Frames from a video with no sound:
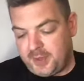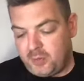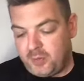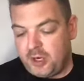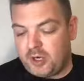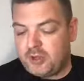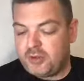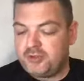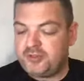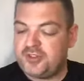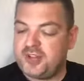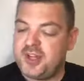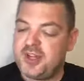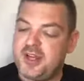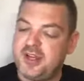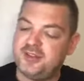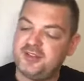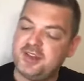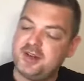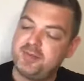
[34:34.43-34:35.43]
What else
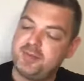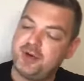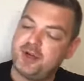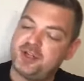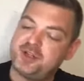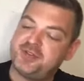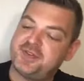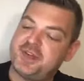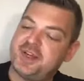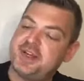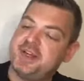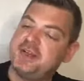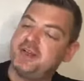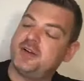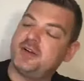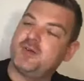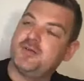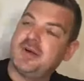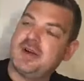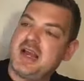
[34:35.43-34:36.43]
is in BirchFEED?
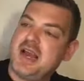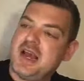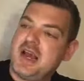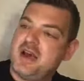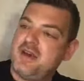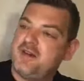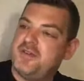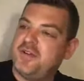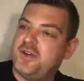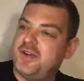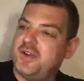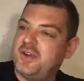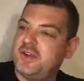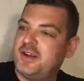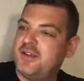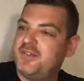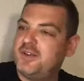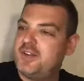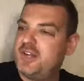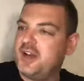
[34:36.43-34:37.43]
We have
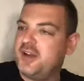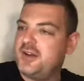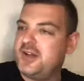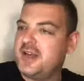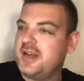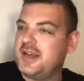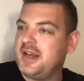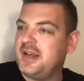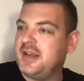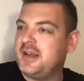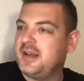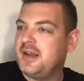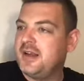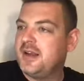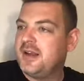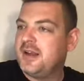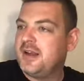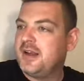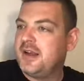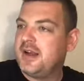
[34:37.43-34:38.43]
a video here,
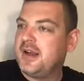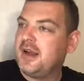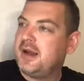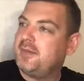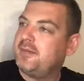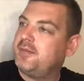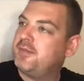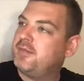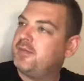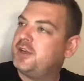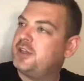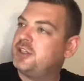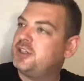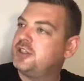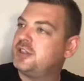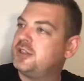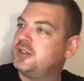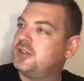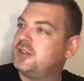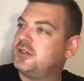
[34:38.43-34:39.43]

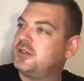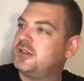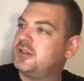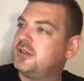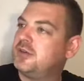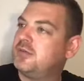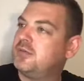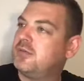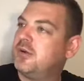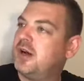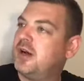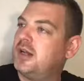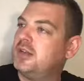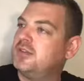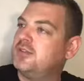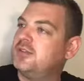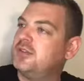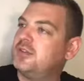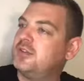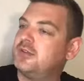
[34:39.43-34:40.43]
which I don't know why
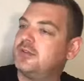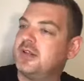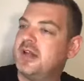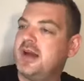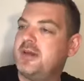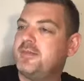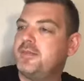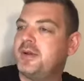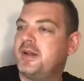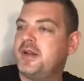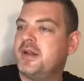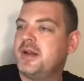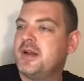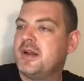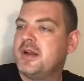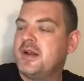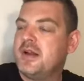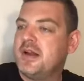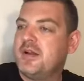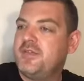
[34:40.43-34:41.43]
it's doing that, but
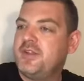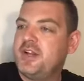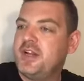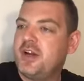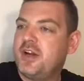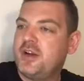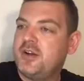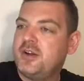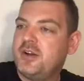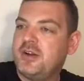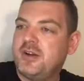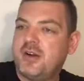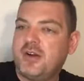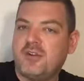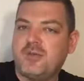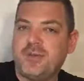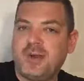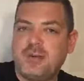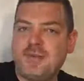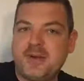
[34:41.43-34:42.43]
a video
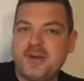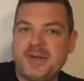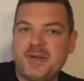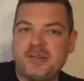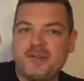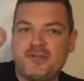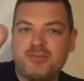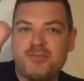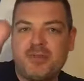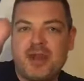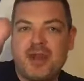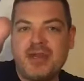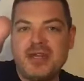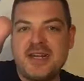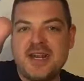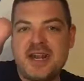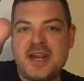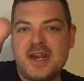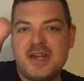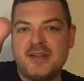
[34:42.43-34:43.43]
of people getting sprayed
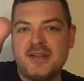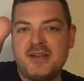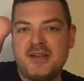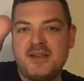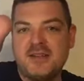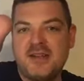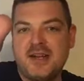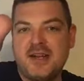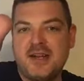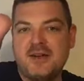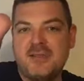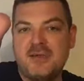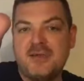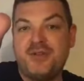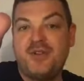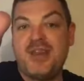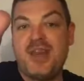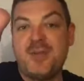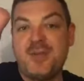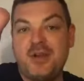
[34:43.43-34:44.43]
down
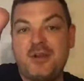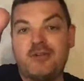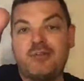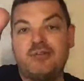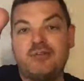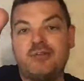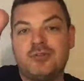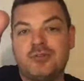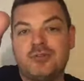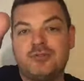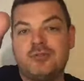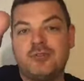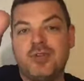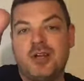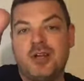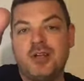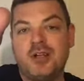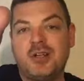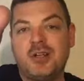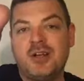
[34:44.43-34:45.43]
with chemicals,
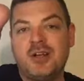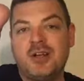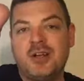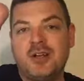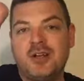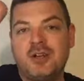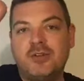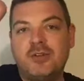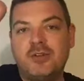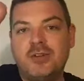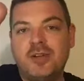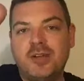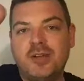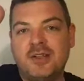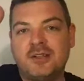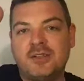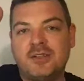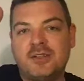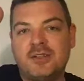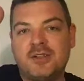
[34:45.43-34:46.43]
right? Look at
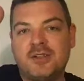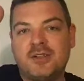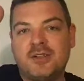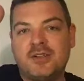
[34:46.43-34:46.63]
this.